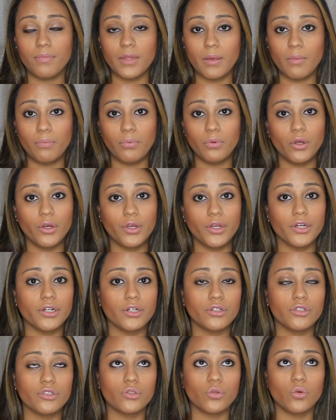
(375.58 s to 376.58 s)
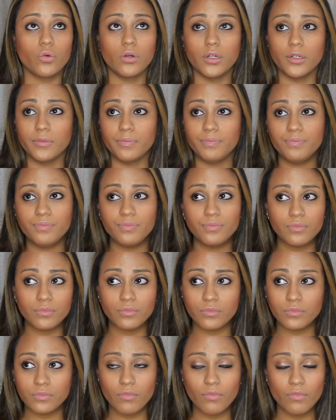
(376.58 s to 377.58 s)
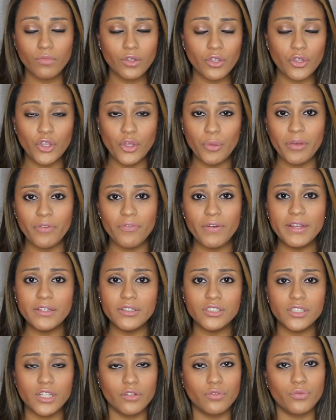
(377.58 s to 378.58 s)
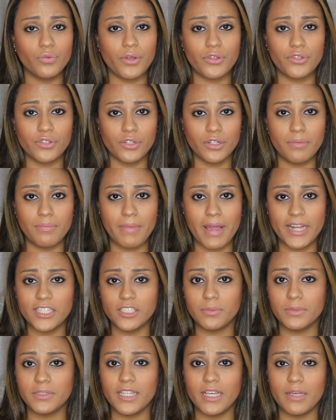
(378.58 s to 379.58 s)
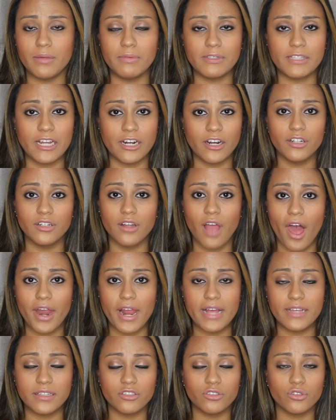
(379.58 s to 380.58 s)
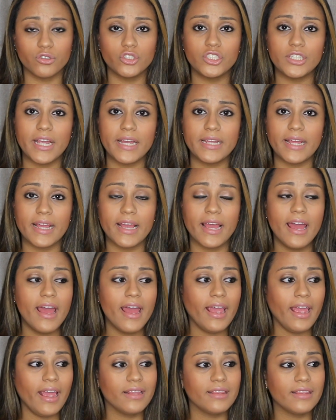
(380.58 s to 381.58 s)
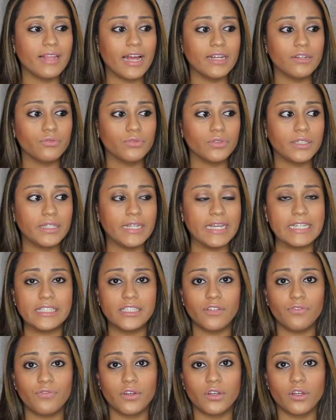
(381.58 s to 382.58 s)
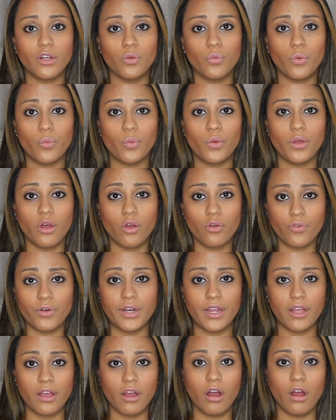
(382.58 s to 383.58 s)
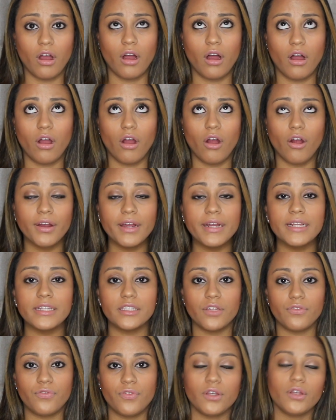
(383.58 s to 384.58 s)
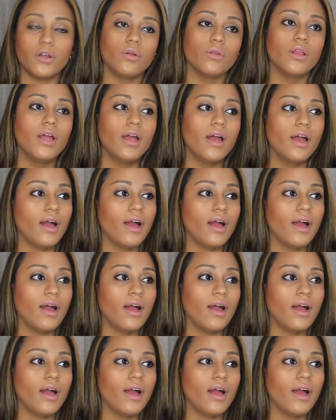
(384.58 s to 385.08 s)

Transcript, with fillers: employers, or you may find yourself with certain management teams that are not as understanding, and that really is difficult when we already are in a difficult